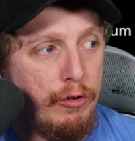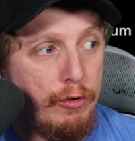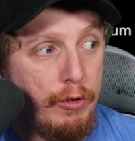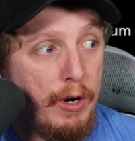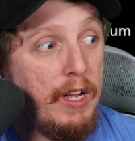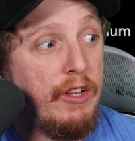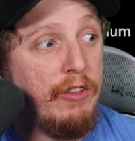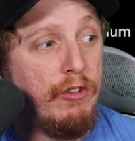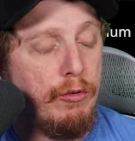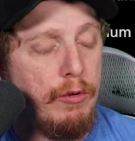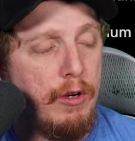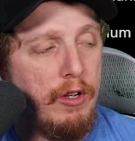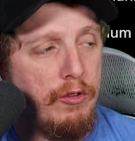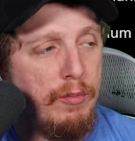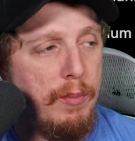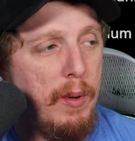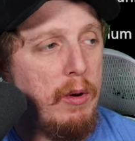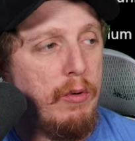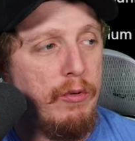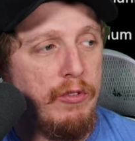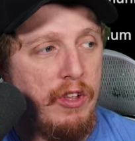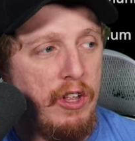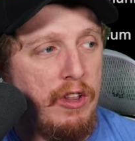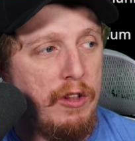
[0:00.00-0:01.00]
Gran
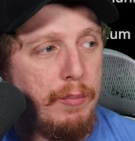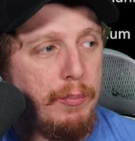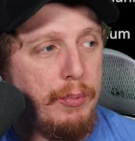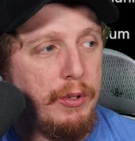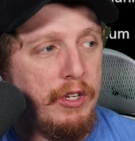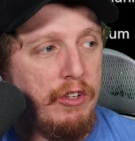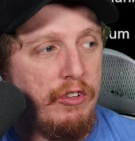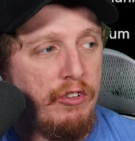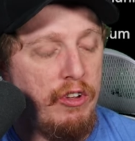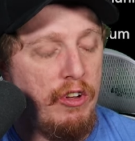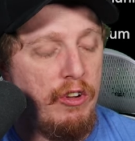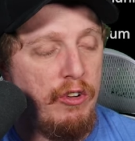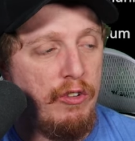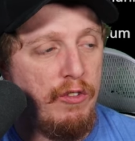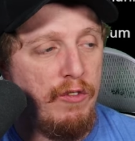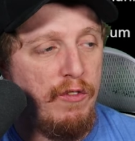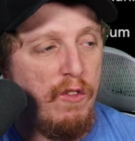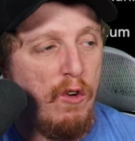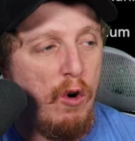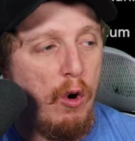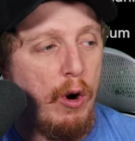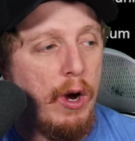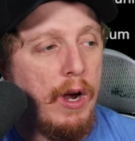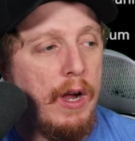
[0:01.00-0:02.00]
Turismo was on the PlayStation
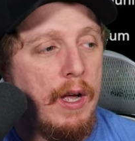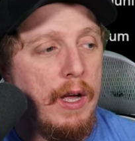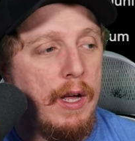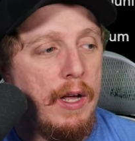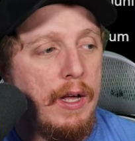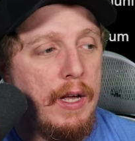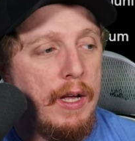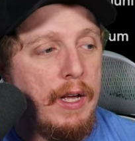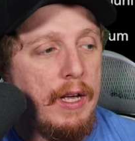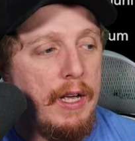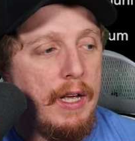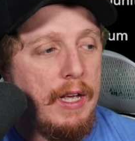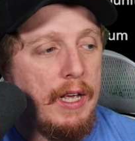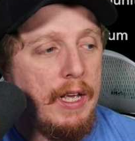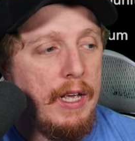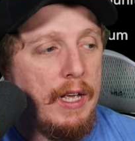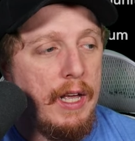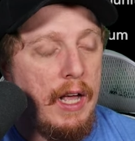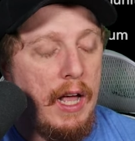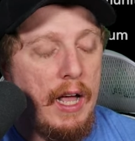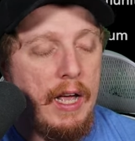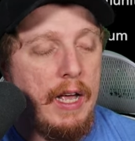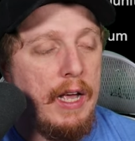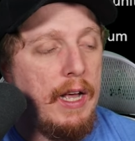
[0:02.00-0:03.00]
4.
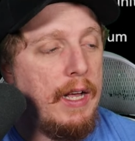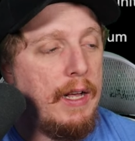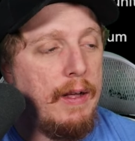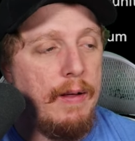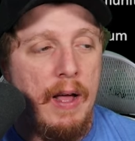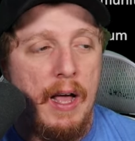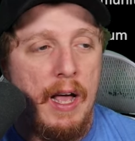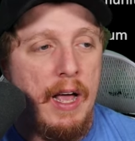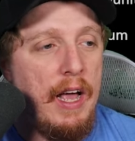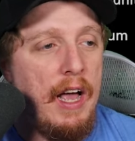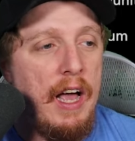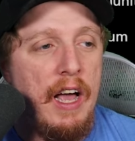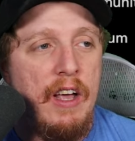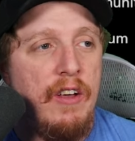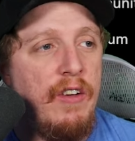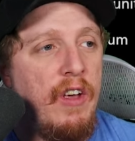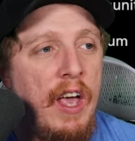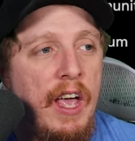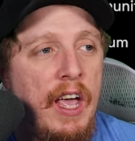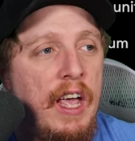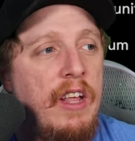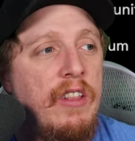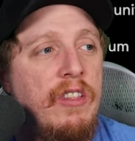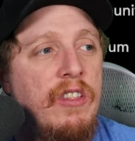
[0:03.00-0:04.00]
I, I, I
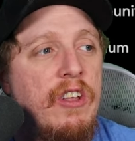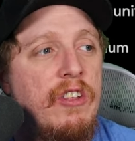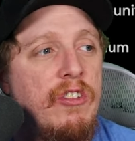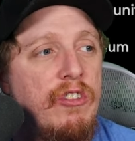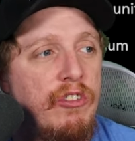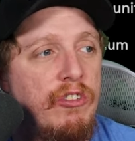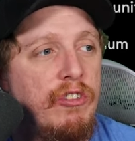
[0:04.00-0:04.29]
hate that